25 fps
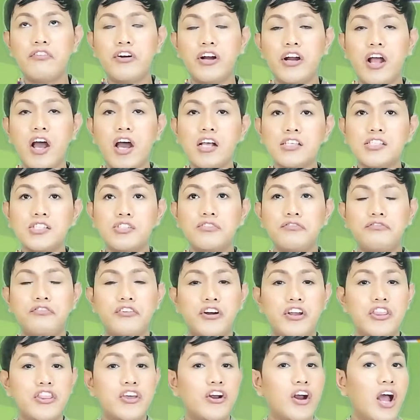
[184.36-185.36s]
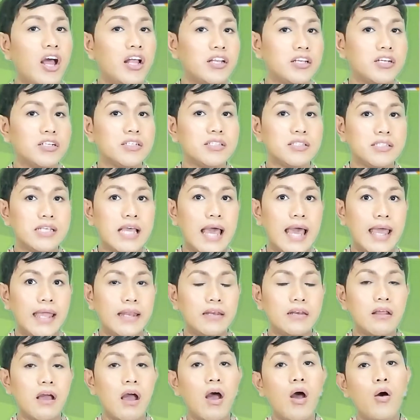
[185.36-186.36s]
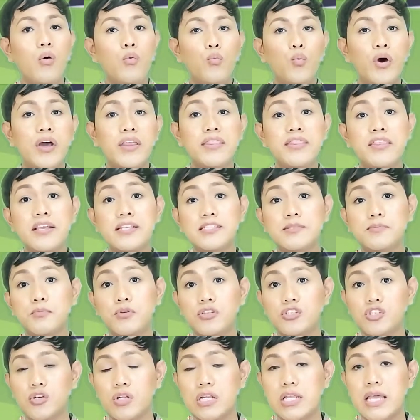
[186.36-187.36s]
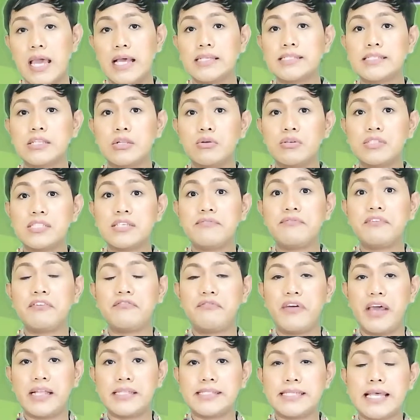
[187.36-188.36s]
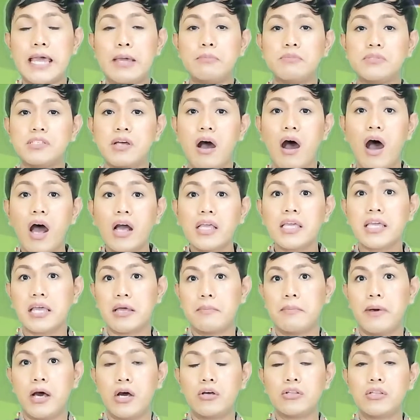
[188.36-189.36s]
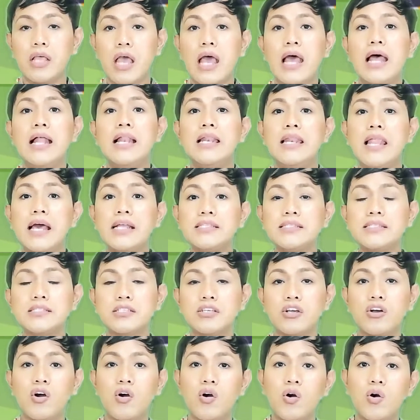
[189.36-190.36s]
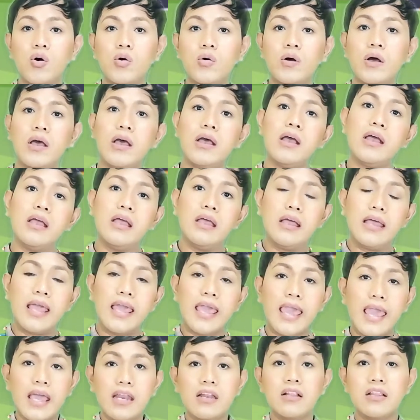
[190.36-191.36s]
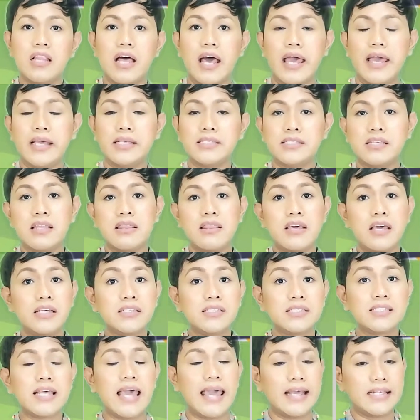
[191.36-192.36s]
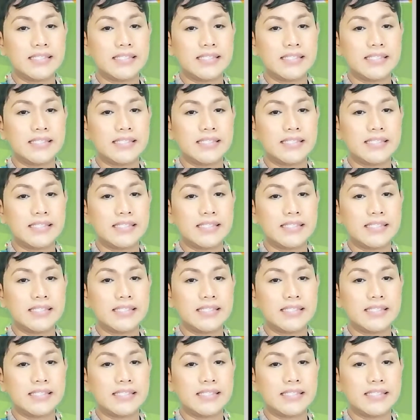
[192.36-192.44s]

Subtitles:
for us to further understand what these mutually exclusive events I'm talking about, let's go analyze this